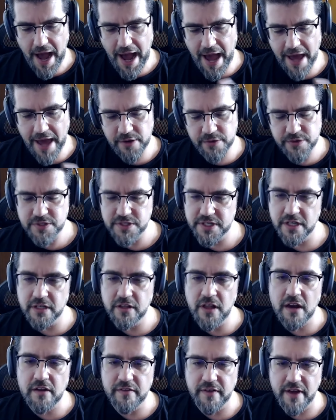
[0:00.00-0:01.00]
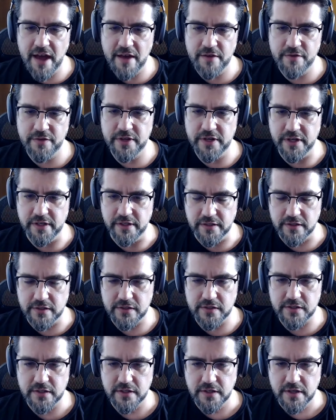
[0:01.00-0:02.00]
I don't see a lot of
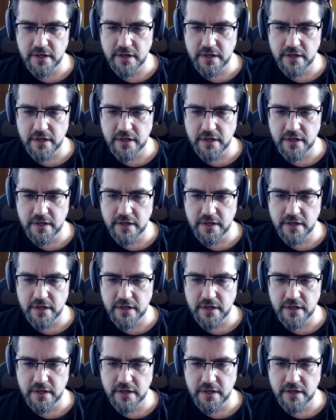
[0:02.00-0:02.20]
evidence.